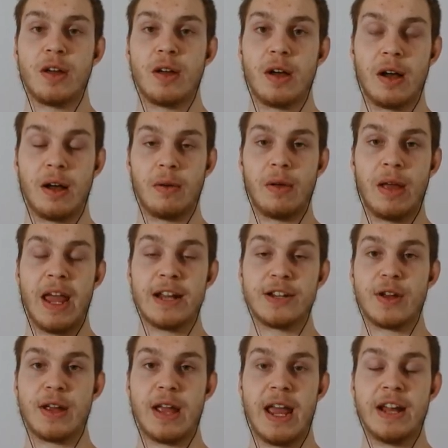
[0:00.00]
uh,
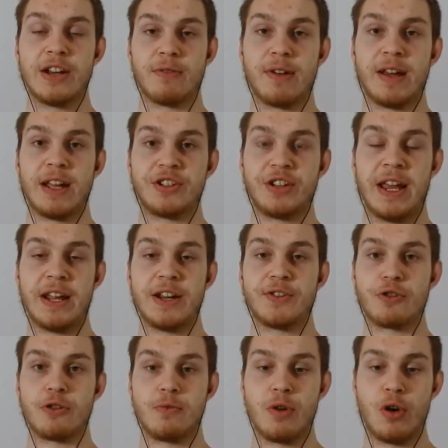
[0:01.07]
age age range age
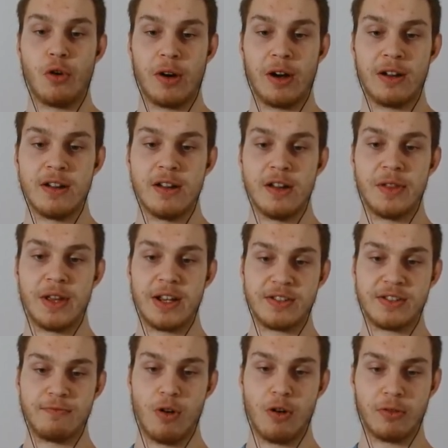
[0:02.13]
group who are
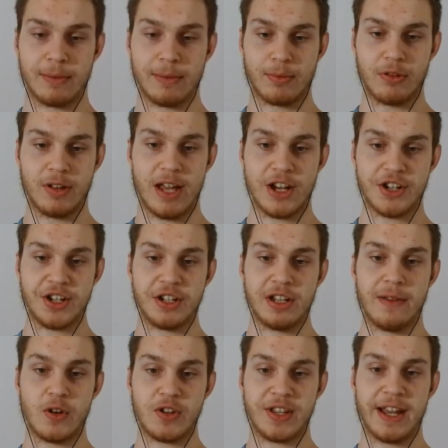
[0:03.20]
these woke liberal
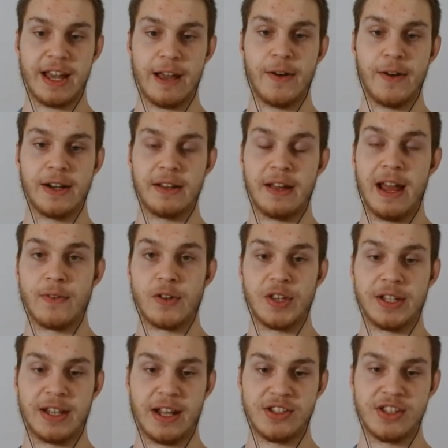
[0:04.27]
SJWs that get offended at
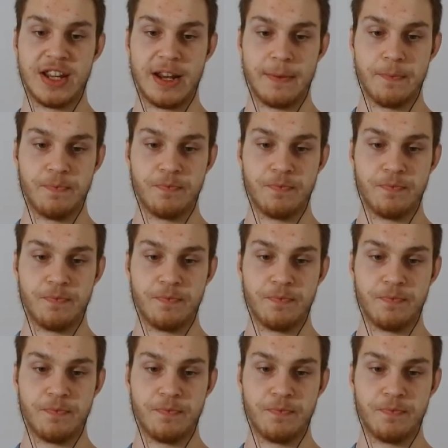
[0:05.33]
everything they see.